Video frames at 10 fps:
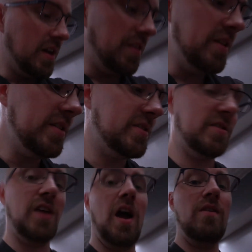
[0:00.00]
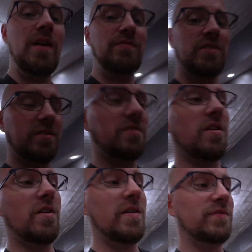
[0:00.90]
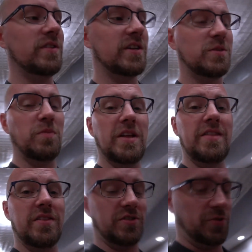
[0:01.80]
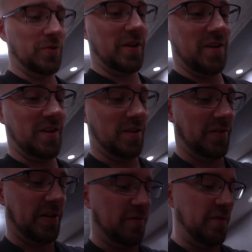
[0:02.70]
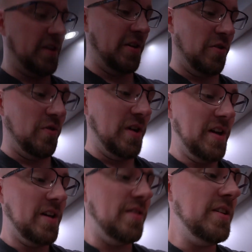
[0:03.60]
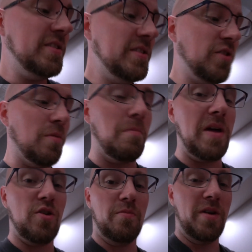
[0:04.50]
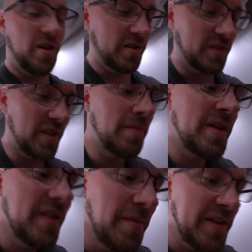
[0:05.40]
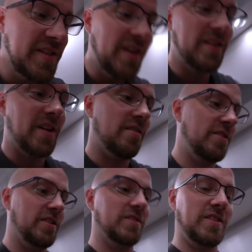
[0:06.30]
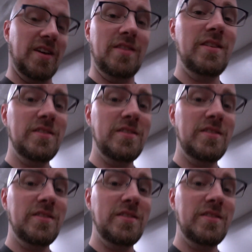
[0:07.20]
This, I'll have to explain this to you in a later video. This is our mailbox. Let me set it down, you can see it.